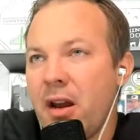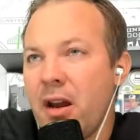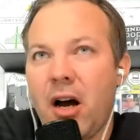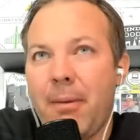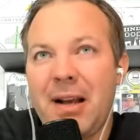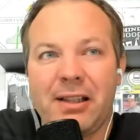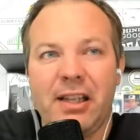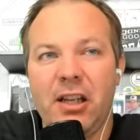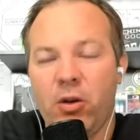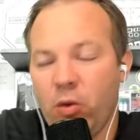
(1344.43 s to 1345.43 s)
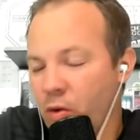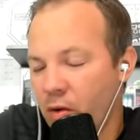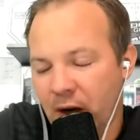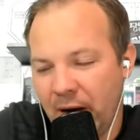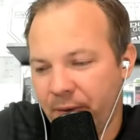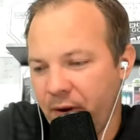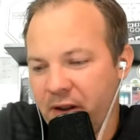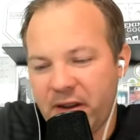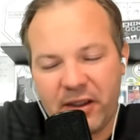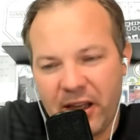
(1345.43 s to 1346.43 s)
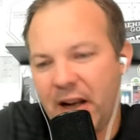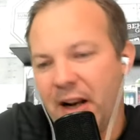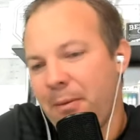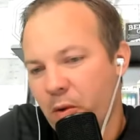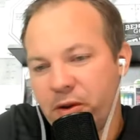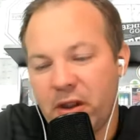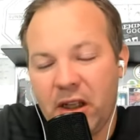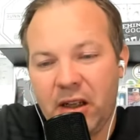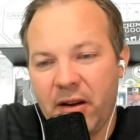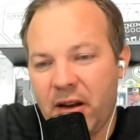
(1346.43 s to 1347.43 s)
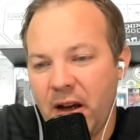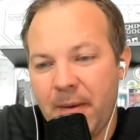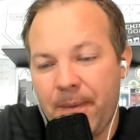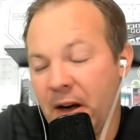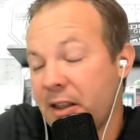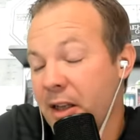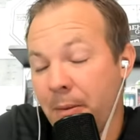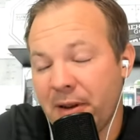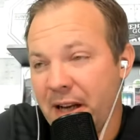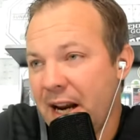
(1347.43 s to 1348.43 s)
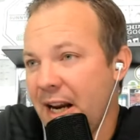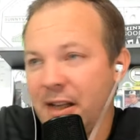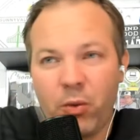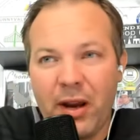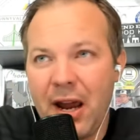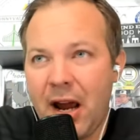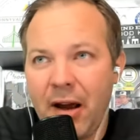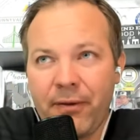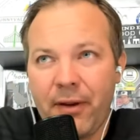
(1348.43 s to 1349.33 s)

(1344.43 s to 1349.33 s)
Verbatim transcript: Um, at the Google conference that I'm hosting um, the next couple of days, we have,